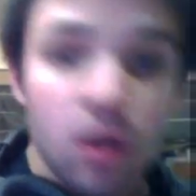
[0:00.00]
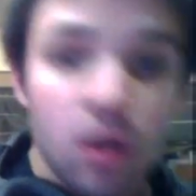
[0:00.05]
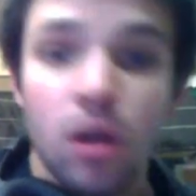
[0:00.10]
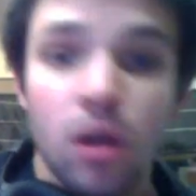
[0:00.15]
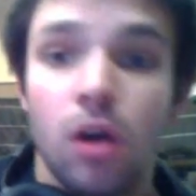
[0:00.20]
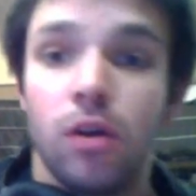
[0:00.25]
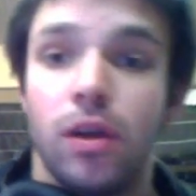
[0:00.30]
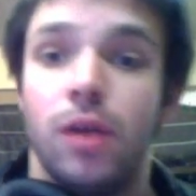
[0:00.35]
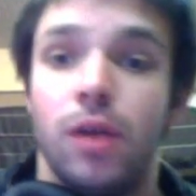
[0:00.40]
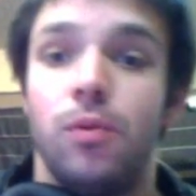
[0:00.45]

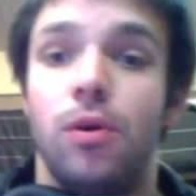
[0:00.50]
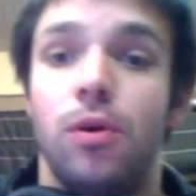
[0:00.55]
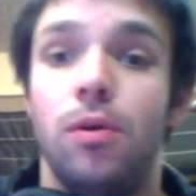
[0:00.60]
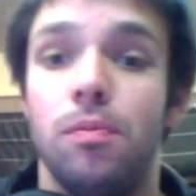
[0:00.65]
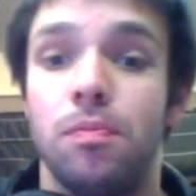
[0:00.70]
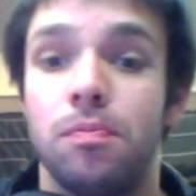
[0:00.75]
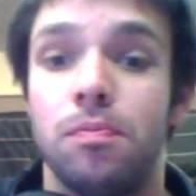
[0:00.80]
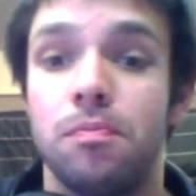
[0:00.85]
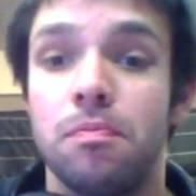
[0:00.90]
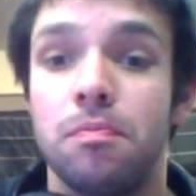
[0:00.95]
Okay, well,
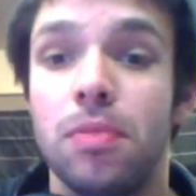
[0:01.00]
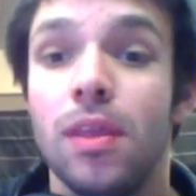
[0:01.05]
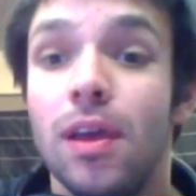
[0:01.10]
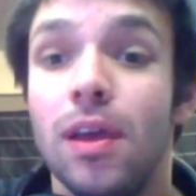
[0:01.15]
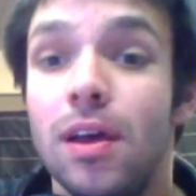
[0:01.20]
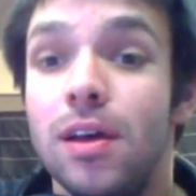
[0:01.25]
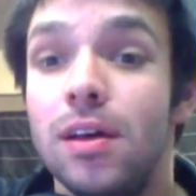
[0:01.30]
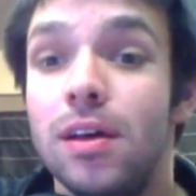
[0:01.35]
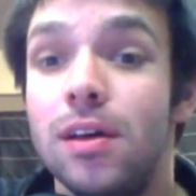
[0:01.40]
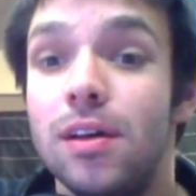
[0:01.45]

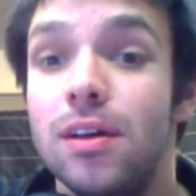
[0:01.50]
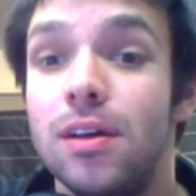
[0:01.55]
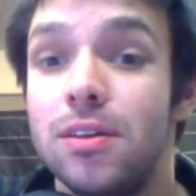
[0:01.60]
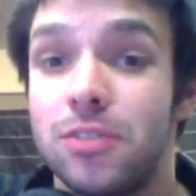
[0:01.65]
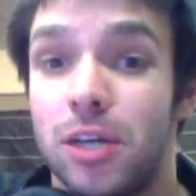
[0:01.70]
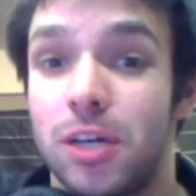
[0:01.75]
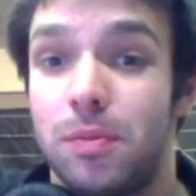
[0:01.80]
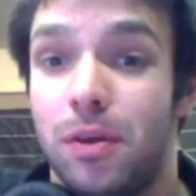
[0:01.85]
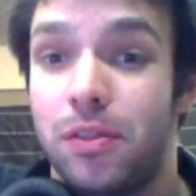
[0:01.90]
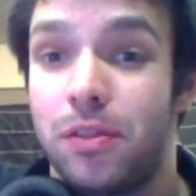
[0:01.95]

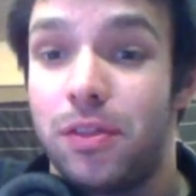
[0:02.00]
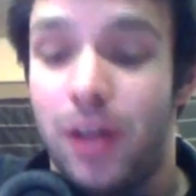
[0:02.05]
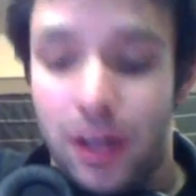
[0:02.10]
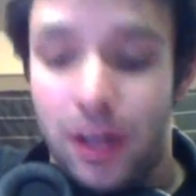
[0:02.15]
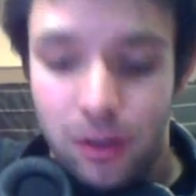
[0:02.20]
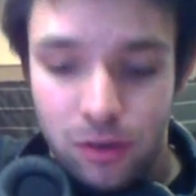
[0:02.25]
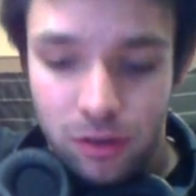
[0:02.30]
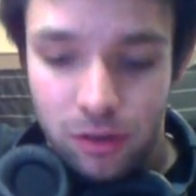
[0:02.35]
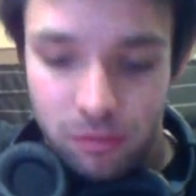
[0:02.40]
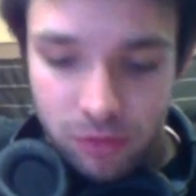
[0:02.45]
sorry about that. I
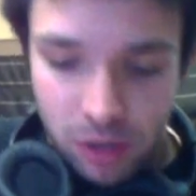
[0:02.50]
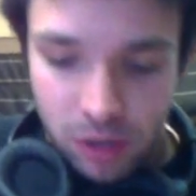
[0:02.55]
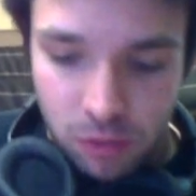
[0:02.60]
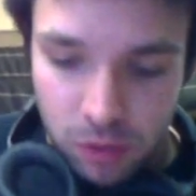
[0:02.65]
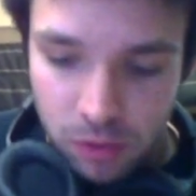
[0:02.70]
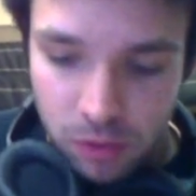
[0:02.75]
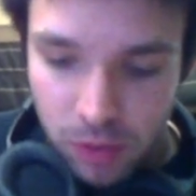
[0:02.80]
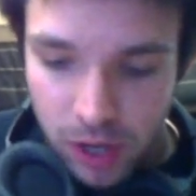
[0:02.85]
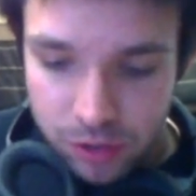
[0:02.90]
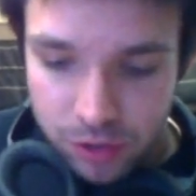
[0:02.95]
couldn't figure out
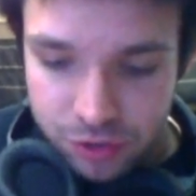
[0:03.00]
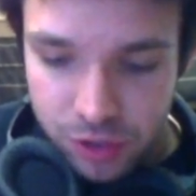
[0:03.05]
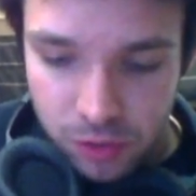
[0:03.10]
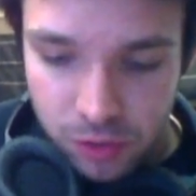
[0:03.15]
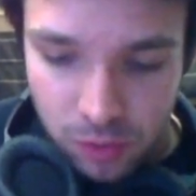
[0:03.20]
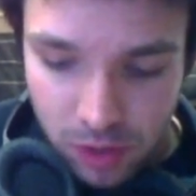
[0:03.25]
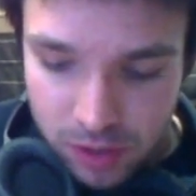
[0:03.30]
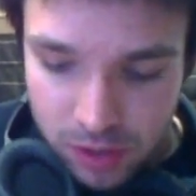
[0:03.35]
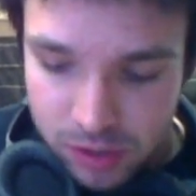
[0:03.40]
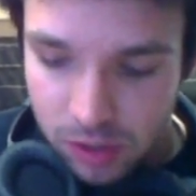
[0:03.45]
what it actually was.